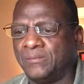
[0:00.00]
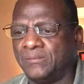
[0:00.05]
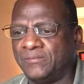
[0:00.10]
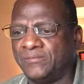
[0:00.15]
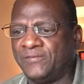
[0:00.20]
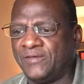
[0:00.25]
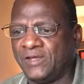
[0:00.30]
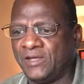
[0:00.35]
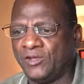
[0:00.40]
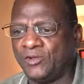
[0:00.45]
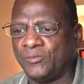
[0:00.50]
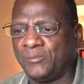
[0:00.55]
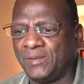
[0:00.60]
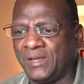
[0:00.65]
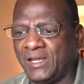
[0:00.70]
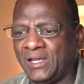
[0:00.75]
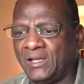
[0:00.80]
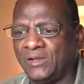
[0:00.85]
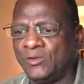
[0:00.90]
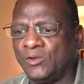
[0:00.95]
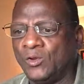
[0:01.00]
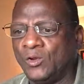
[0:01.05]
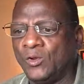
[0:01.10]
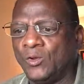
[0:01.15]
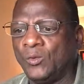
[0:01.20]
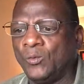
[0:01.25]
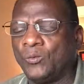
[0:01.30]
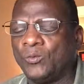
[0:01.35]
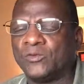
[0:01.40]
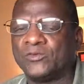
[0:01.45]
video made
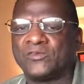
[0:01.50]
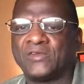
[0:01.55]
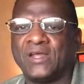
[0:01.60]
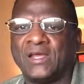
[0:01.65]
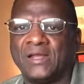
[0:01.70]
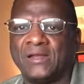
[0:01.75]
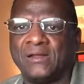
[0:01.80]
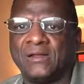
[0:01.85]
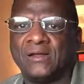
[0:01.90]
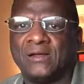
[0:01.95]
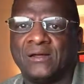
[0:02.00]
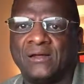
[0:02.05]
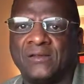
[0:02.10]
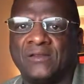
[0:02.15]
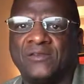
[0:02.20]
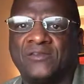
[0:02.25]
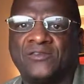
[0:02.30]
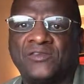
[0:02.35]
was that the